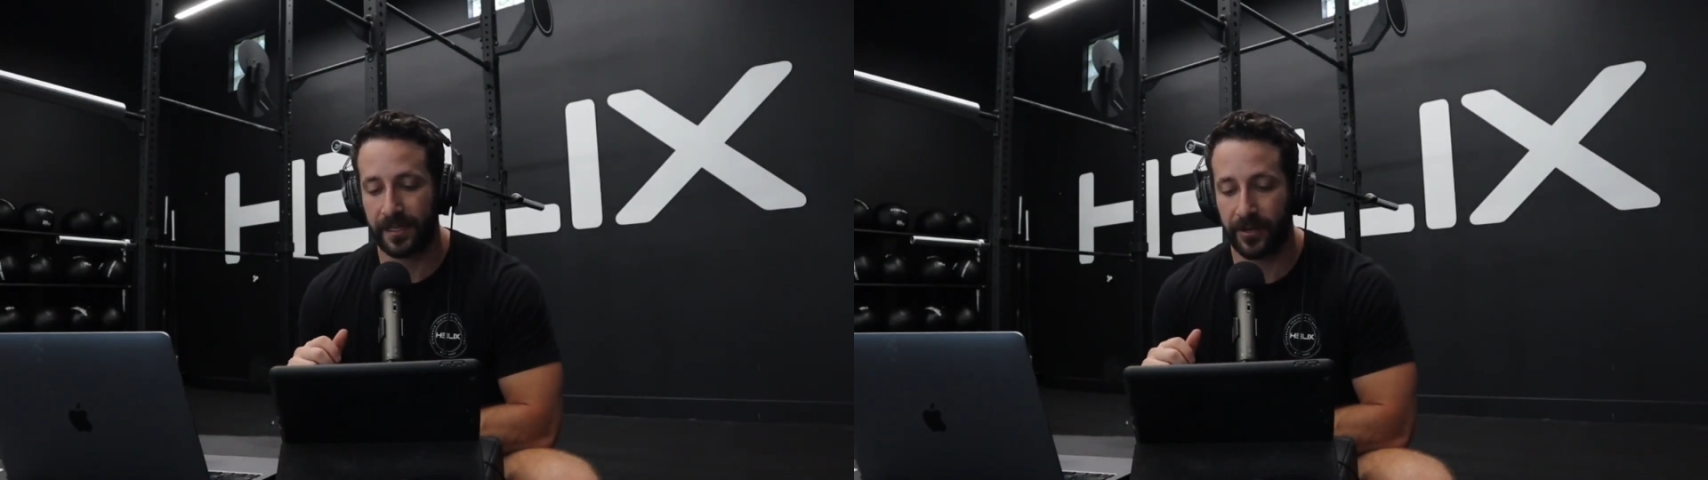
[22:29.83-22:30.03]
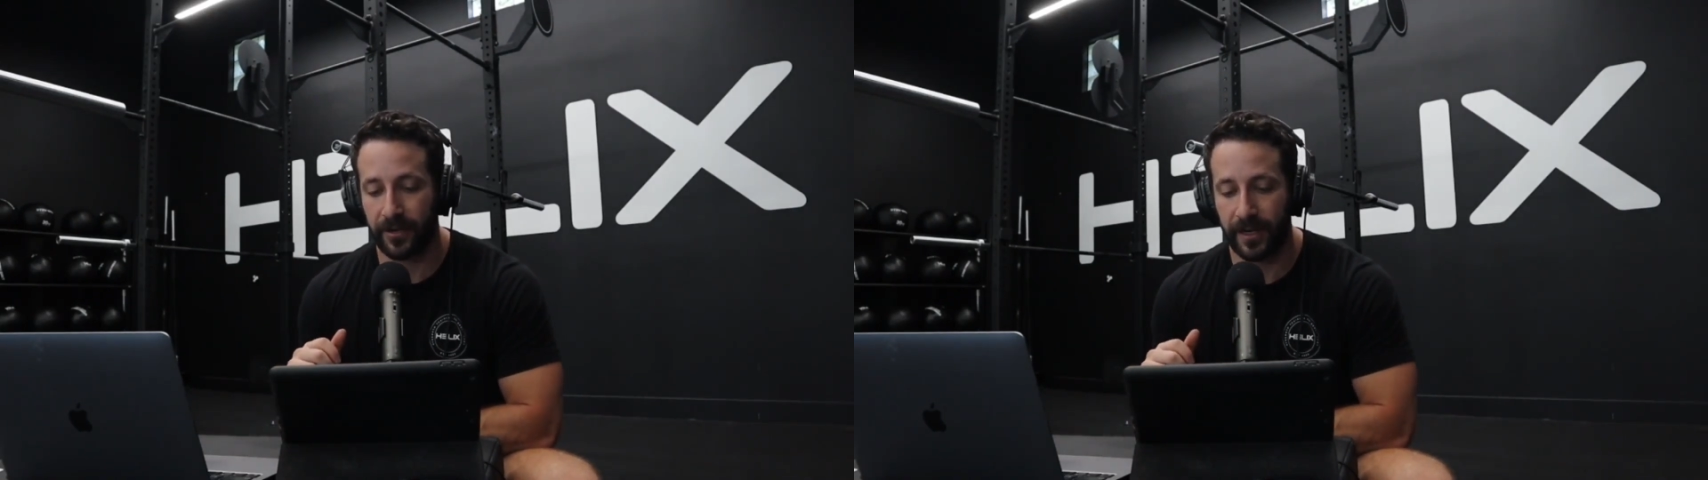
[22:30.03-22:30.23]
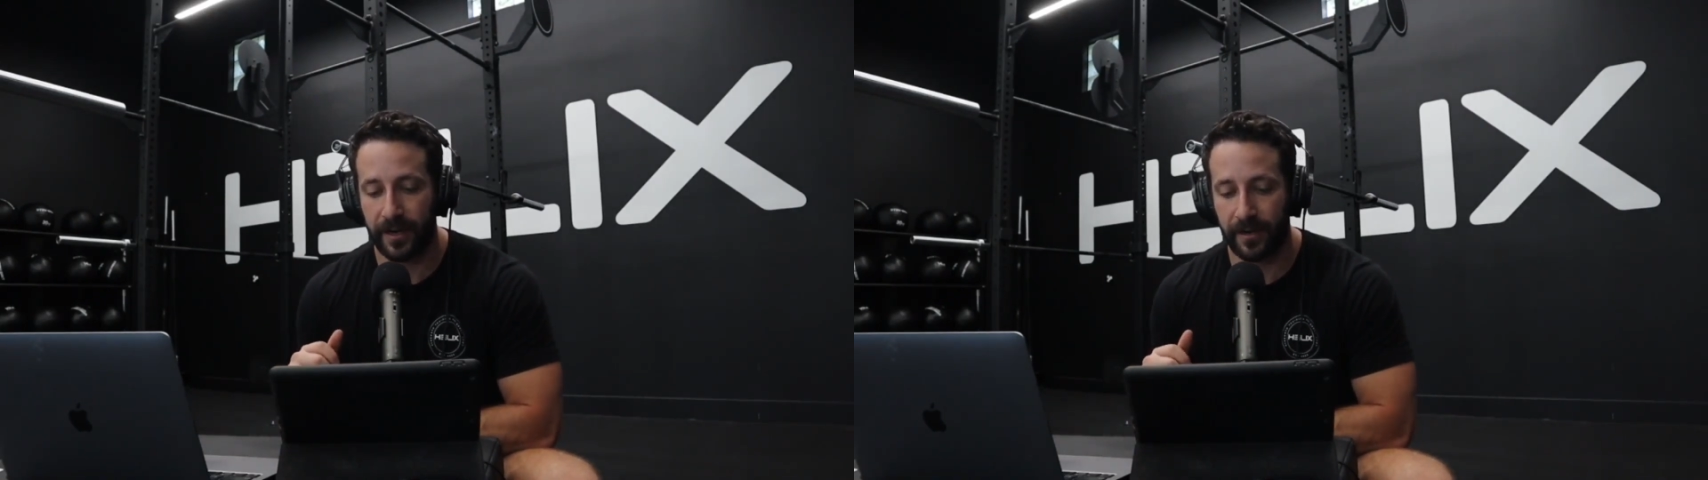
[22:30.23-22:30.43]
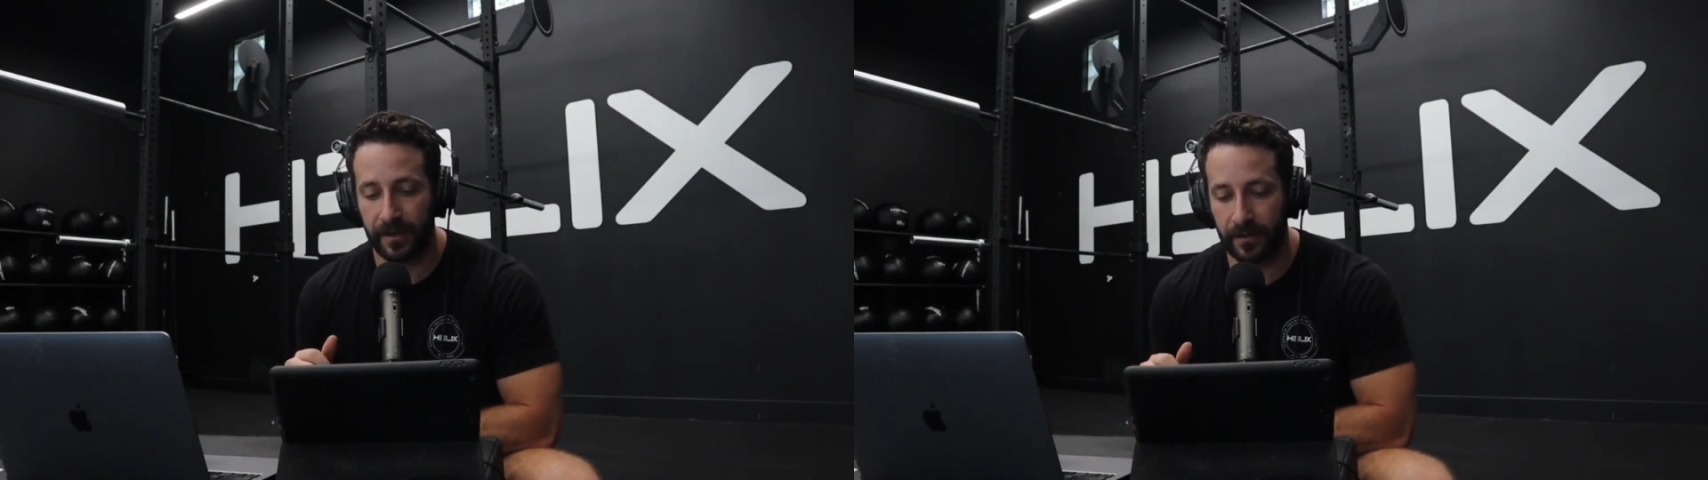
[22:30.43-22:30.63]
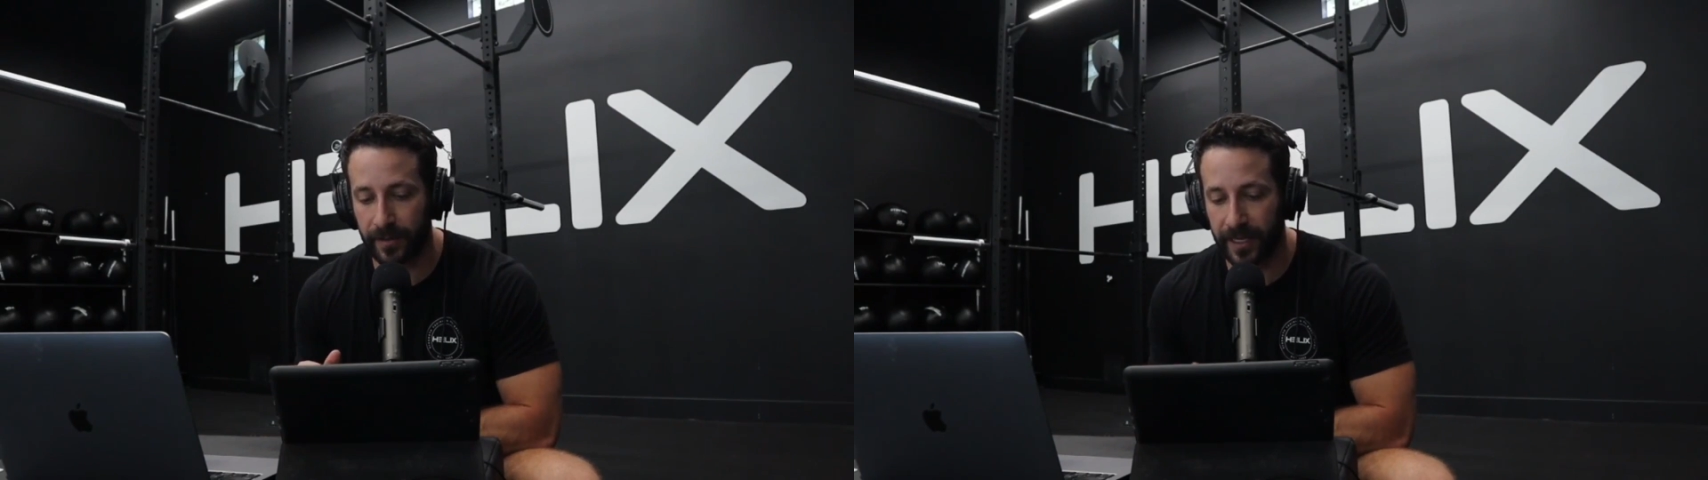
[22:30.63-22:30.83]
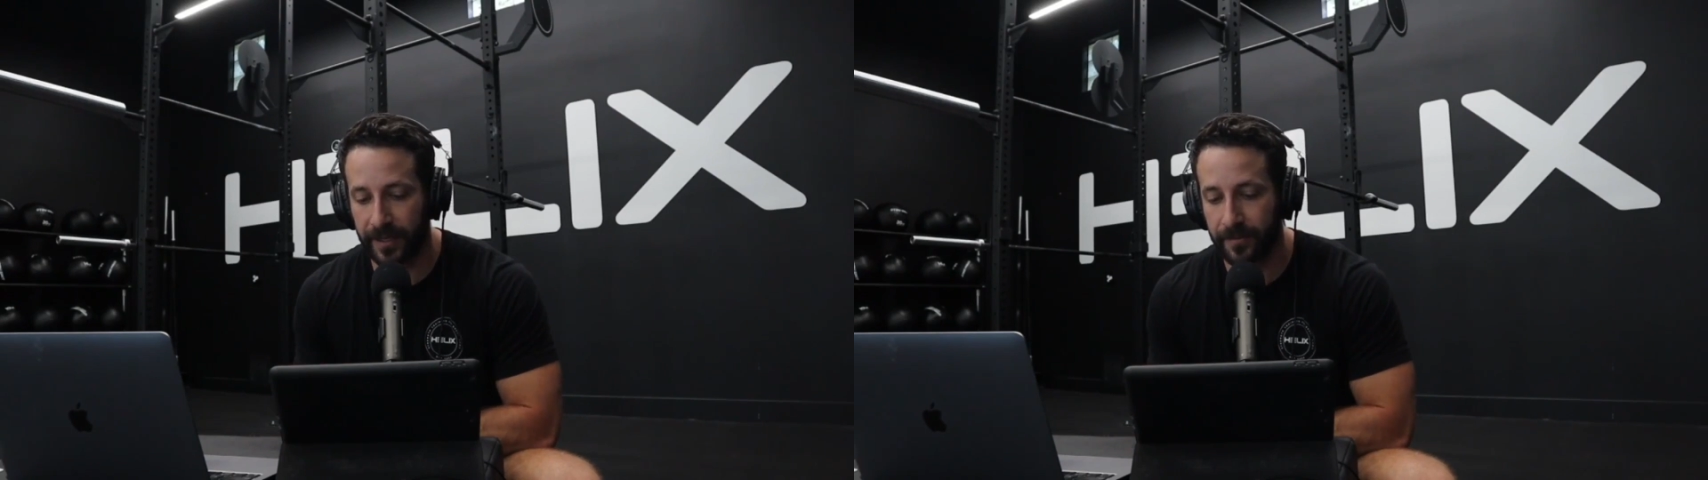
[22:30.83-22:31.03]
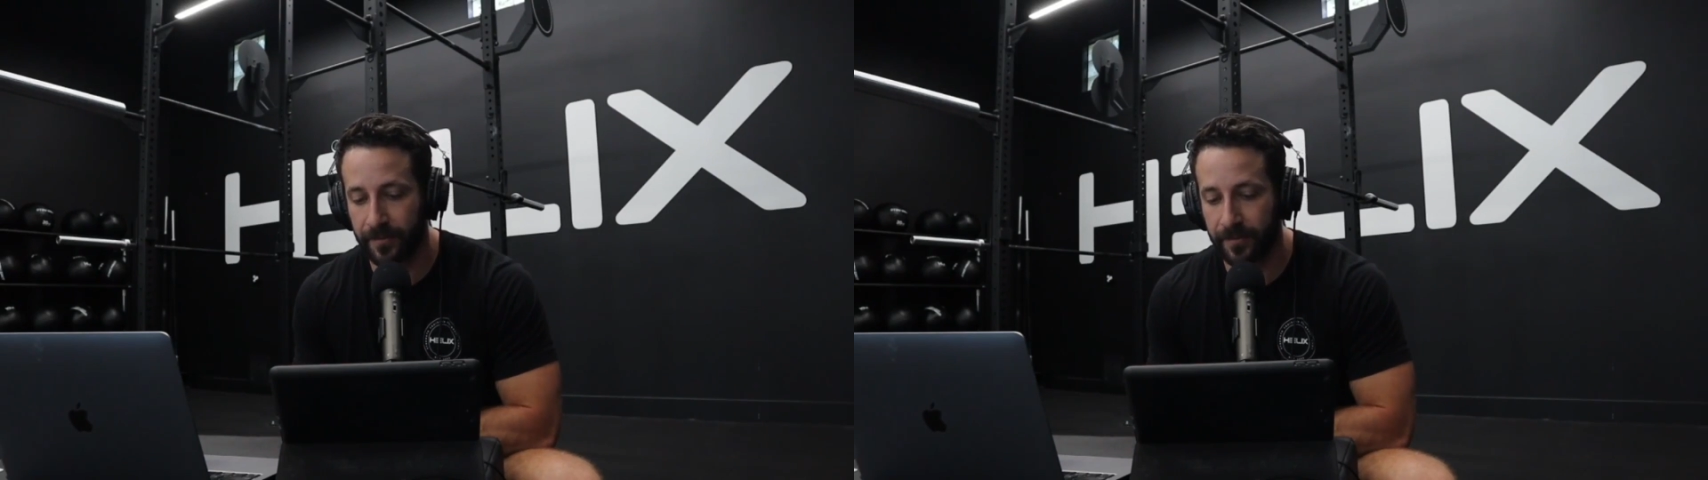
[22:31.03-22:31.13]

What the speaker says: turn it in a little bit,